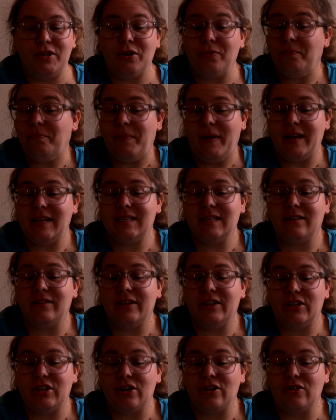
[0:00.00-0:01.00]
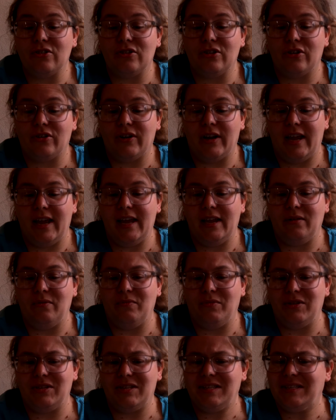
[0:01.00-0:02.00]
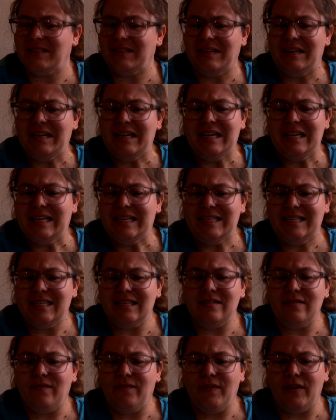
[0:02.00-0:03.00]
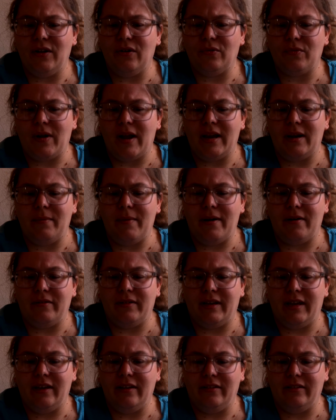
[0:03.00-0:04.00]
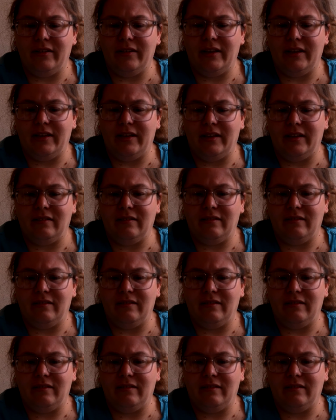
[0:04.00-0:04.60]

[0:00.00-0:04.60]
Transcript: basically turned her in, didn't feel right about killing,